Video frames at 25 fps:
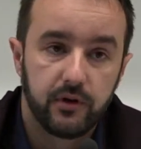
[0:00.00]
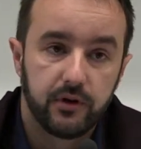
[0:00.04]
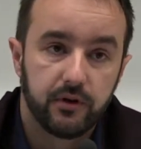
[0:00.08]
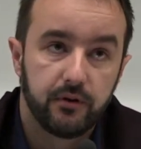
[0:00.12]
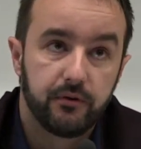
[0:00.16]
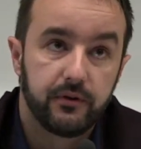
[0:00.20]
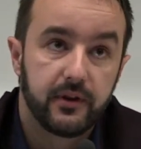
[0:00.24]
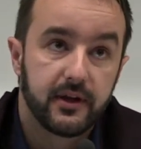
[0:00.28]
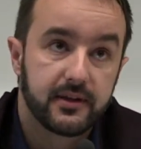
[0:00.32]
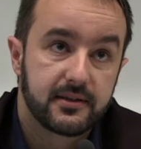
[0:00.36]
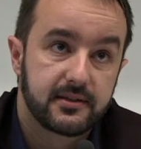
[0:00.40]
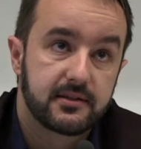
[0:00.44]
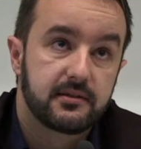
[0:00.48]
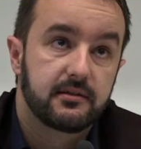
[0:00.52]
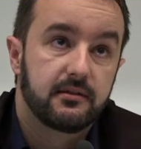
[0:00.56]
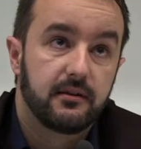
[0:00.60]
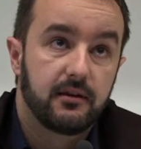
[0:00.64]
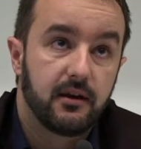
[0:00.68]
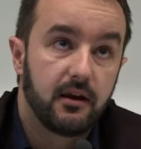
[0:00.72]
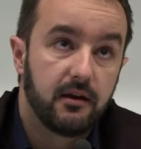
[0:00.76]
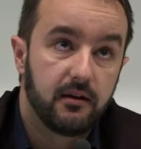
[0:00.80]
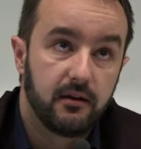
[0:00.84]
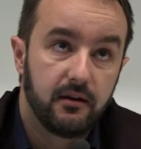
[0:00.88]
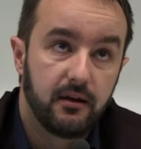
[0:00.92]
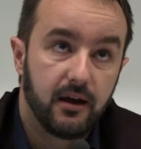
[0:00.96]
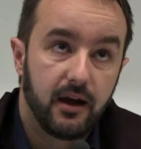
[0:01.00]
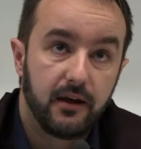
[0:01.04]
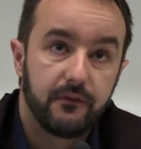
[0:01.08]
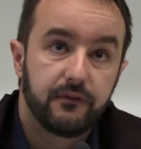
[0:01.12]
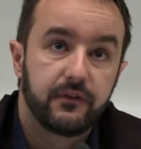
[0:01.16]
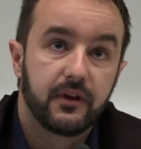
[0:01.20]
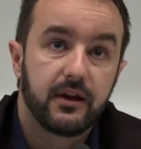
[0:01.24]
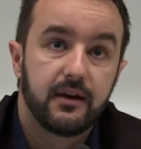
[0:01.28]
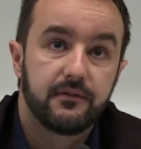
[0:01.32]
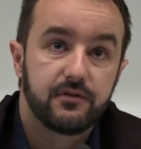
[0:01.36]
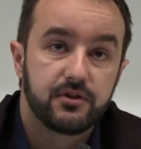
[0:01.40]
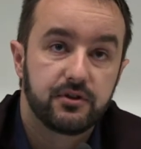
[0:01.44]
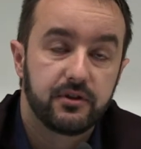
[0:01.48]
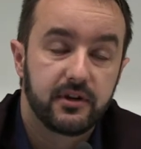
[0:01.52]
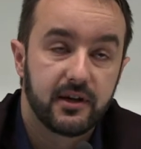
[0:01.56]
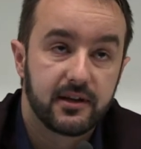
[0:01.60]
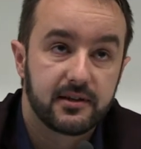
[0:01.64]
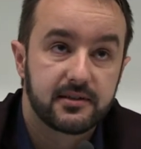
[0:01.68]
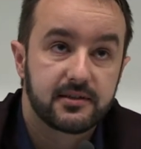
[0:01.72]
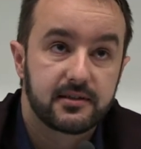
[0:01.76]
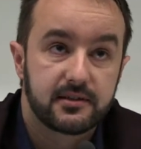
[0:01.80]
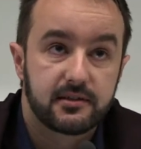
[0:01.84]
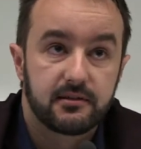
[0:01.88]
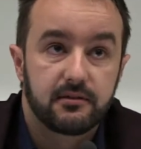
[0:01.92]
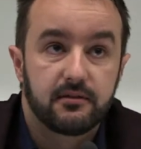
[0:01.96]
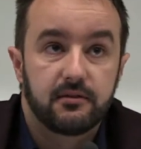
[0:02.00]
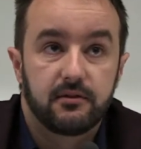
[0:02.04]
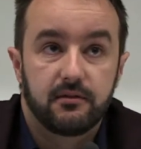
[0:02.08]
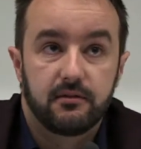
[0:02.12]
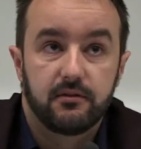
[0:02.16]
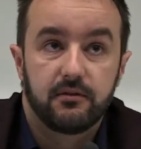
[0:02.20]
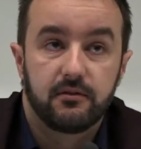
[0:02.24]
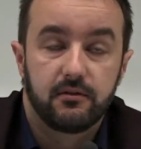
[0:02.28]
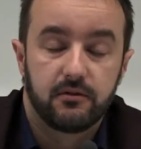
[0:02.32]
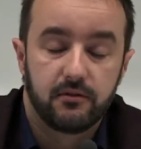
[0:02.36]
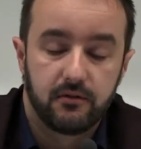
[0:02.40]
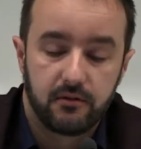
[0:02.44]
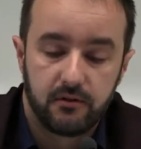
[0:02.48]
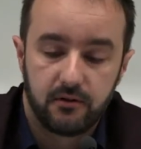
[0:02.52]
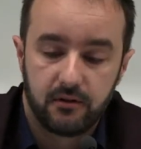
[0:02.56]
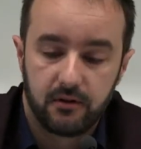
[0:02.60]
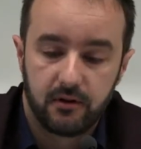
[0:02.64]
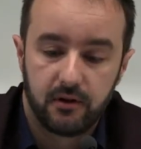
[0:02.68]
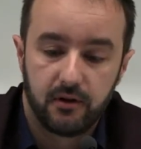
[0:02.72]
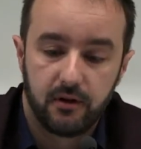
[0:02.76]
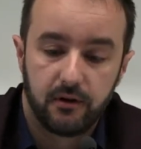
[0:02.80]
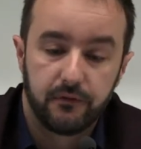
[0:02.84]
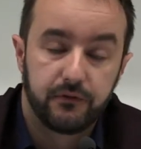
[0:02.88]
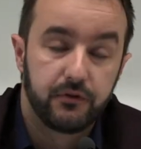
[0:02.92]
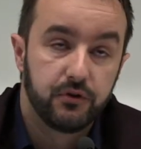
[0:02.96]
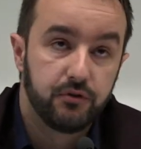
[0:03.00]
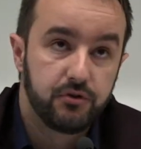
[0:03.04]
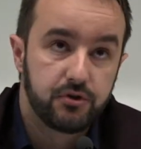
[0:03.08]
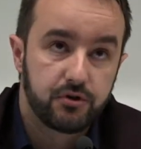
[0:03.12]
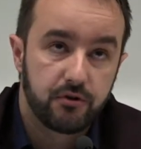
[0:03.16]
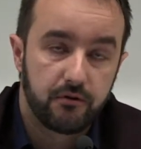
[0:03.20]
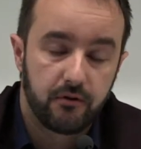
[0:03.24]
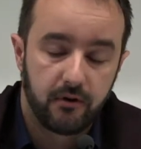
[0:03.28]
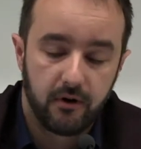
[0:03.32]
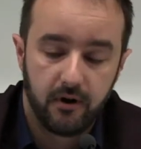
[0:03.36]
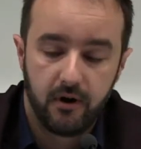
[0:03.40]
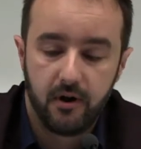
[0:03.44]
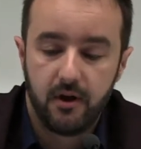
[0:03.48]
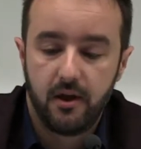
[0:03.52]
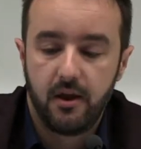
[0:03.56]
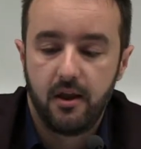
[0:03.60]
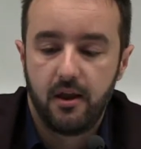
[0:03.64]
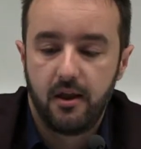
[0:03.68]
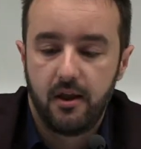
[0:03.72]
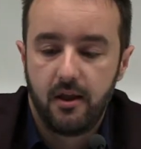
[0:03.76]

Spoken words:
We know that live television has a future,